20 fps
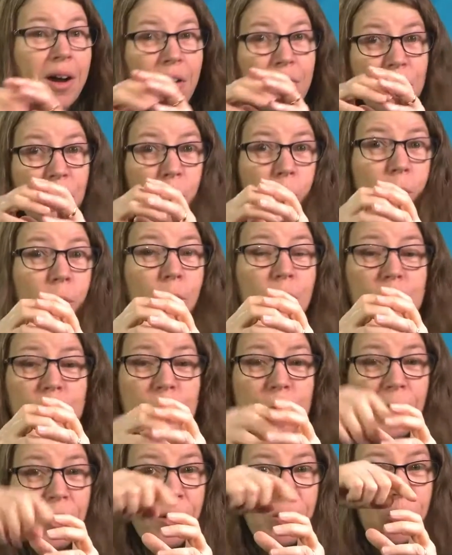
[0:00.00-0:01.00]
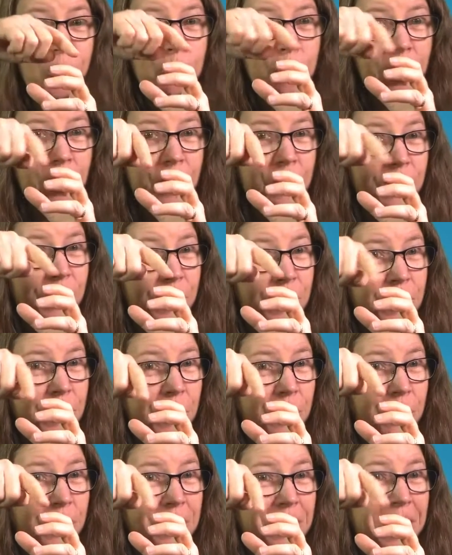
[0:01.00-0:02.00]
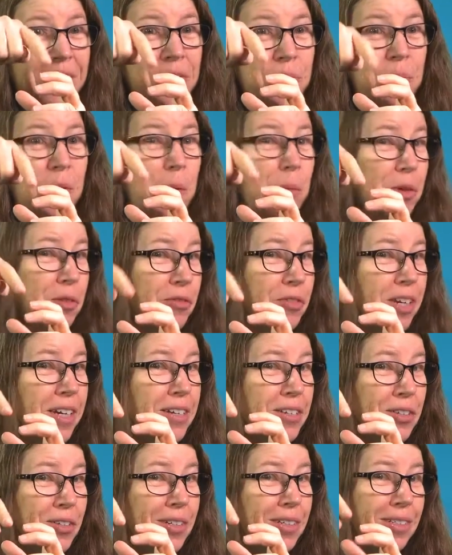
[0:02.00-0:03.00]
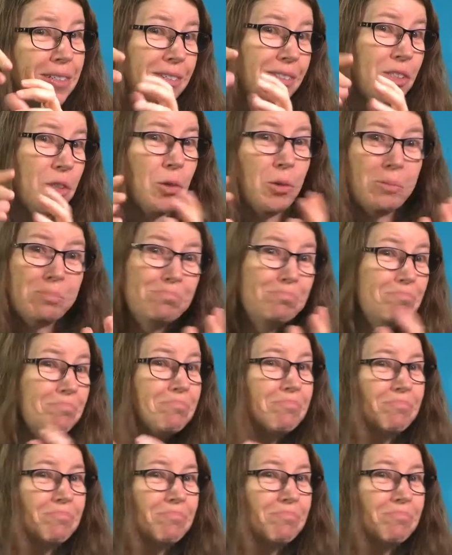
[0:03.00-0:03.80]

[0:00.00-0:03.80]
for a porous particle, part of your surface has mobile phase in it. So